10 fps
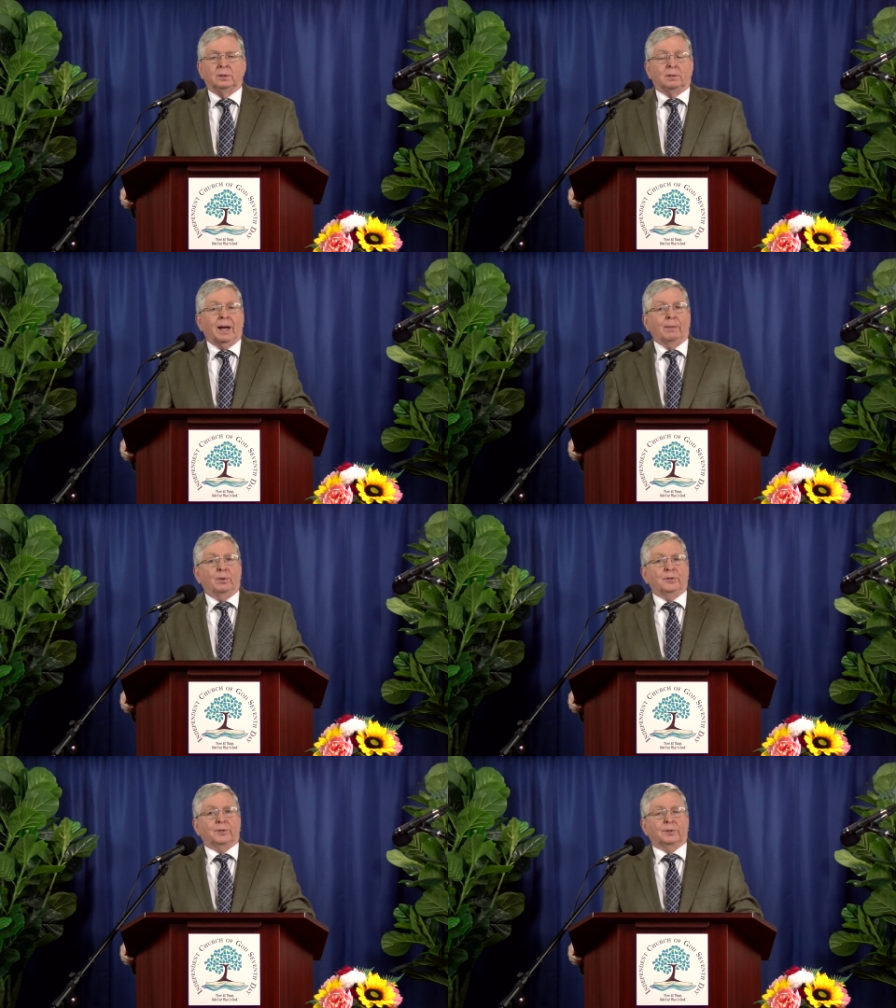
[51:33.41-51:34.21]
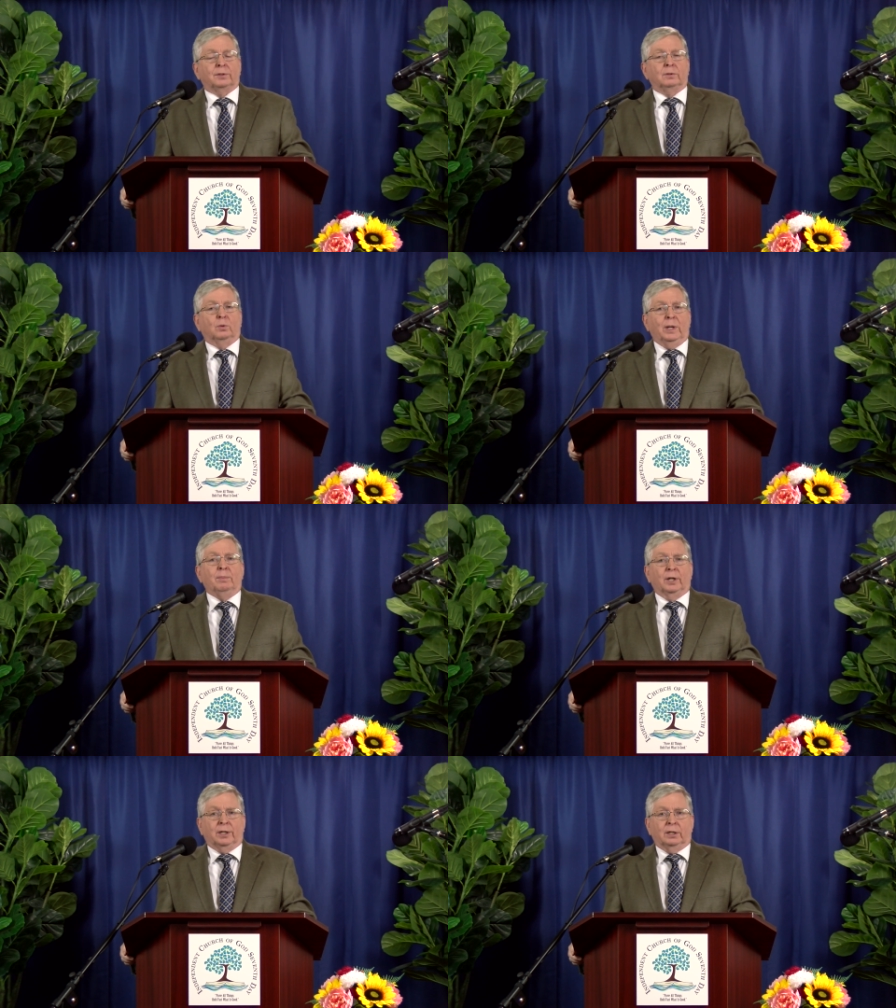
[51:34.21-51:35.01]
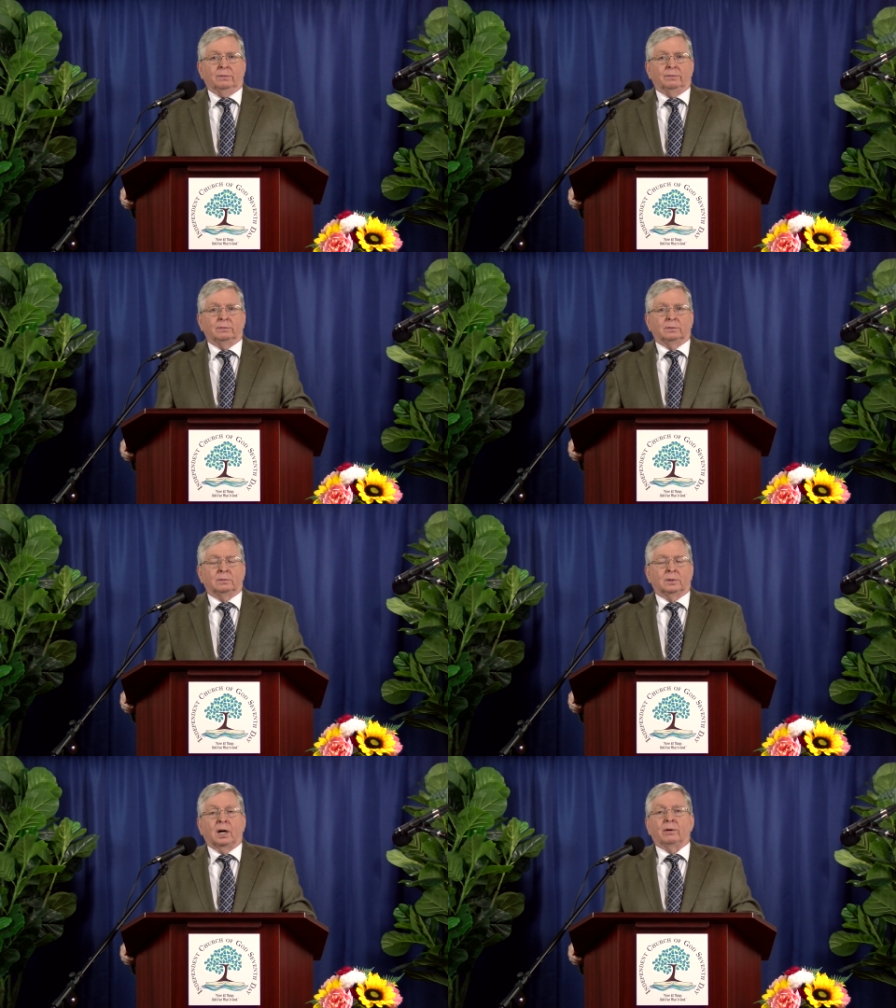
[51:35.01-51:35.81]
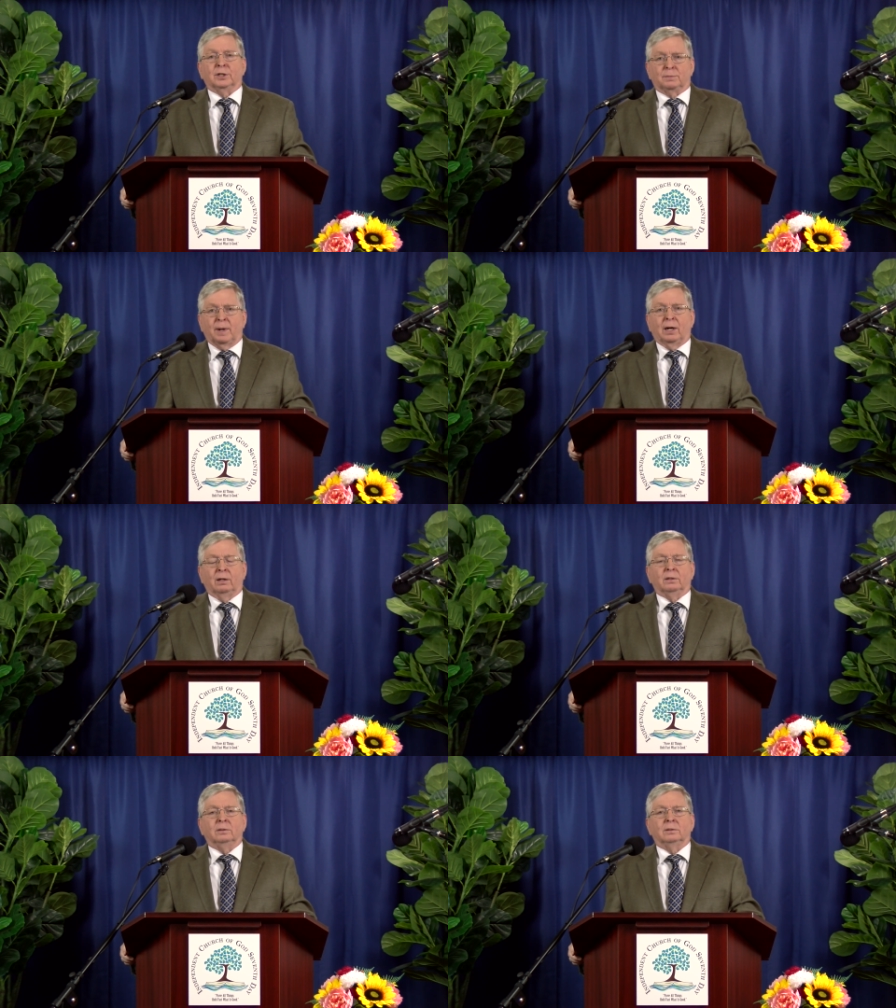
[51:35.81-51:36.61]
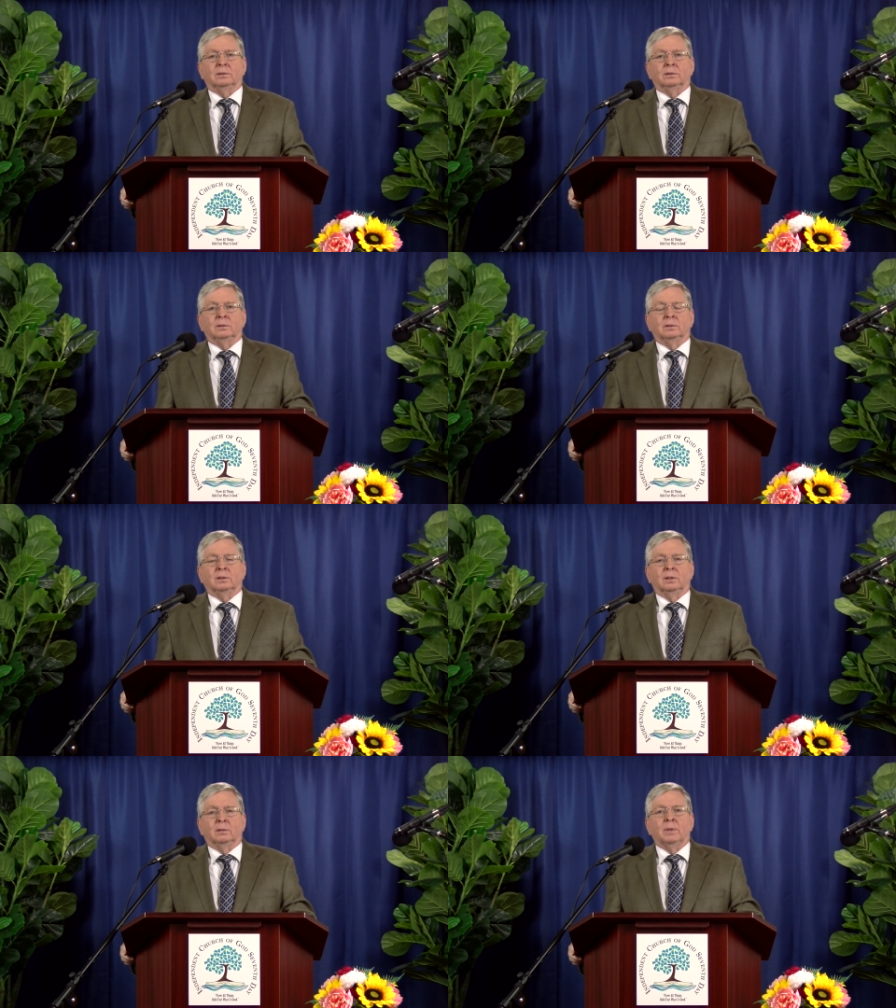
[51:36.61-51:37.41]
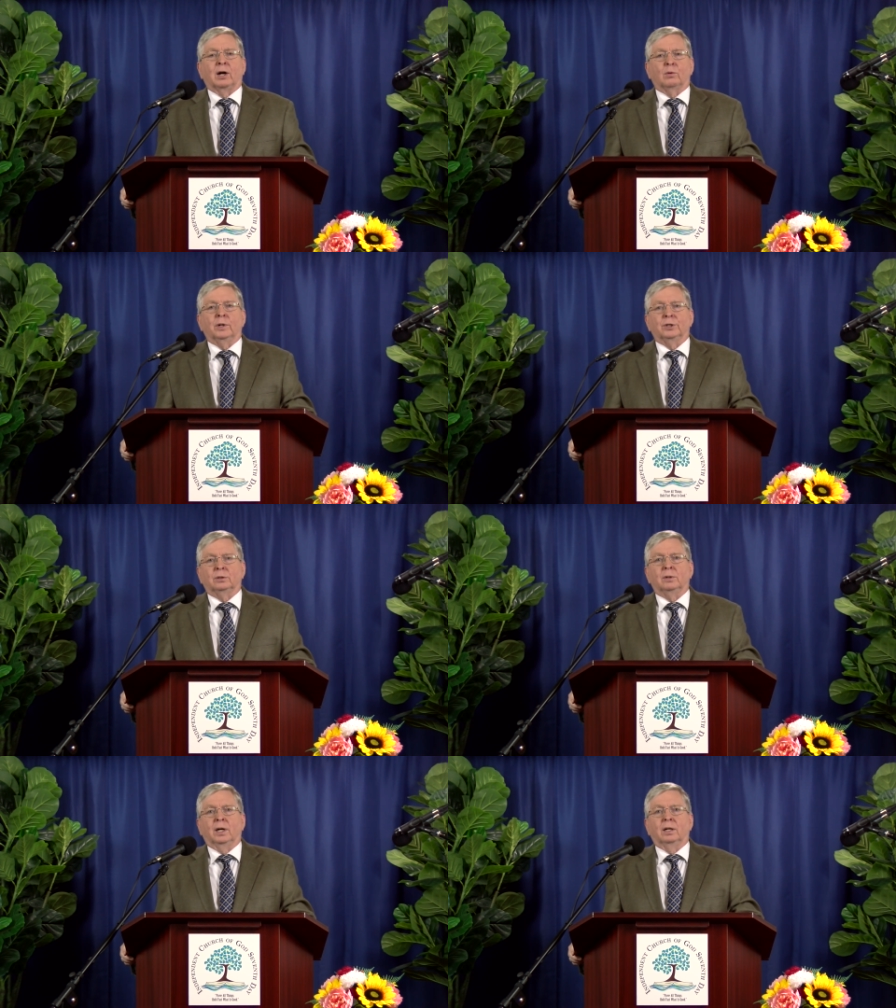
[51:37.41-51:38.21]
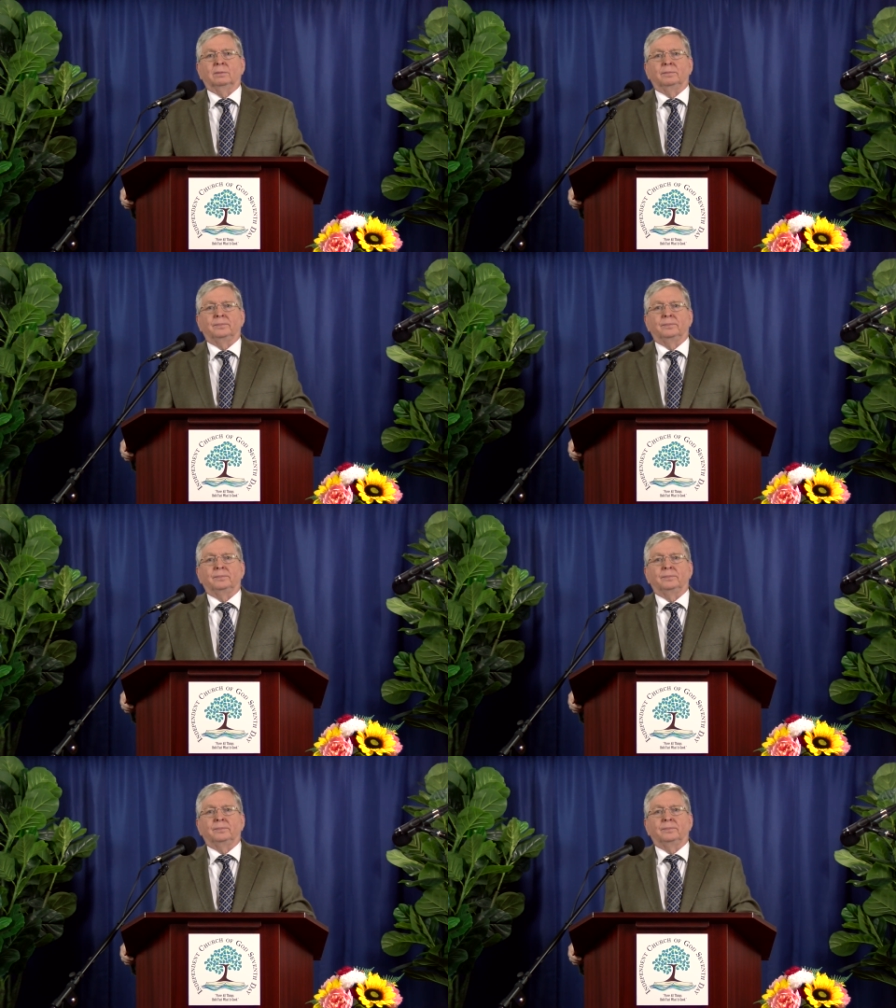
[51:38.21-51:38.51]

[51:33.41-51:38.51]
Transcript: The Bibles we believe are inspired by our one true God.